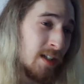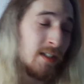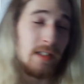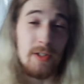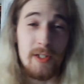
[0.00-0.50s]

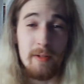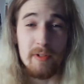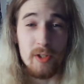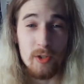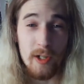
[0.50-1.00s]
So she was
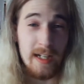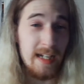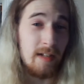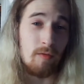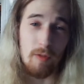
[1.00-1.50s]
straight
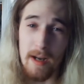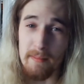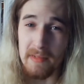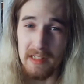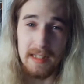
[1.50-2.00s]
in REM
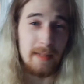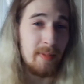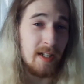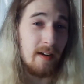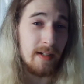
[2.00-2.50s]
sleep, you
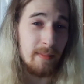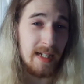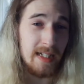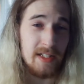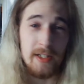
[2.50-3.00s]
know what I
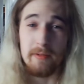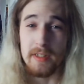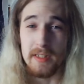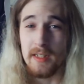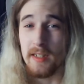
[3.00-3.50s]
mean? She
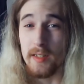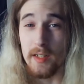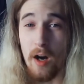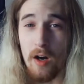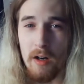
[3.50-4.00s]
was
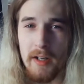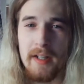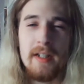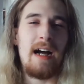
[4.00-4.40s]
gone.